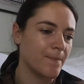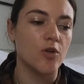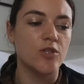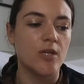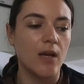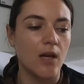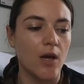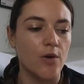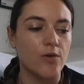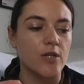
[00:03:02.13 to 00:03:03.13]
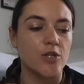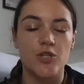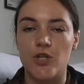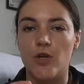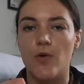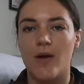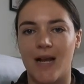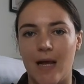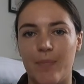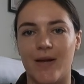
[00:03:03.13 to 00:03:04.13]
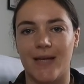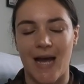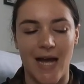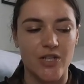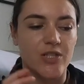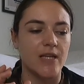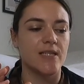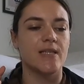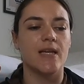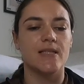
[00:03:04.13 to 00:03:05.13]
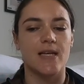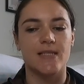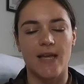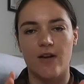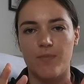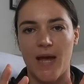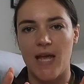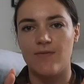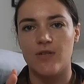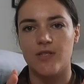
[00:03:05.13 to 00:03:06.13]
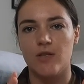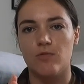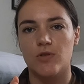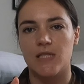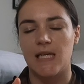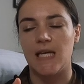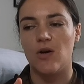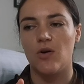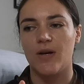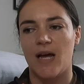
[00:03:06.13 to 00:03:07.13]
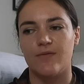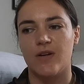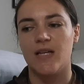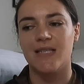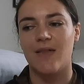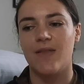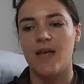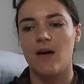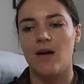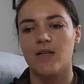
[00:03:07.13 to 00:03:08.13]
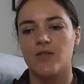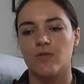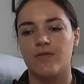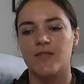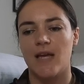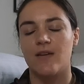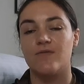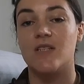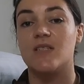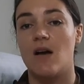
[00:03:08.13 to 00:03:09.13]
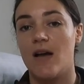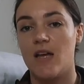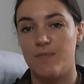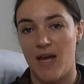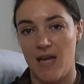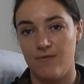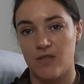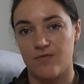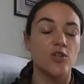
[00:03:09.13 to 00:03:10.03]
Good to load, shoe, clip and catch. This is a set of behaviours you will see on adverts, and they are a sort of set of desired behaviours.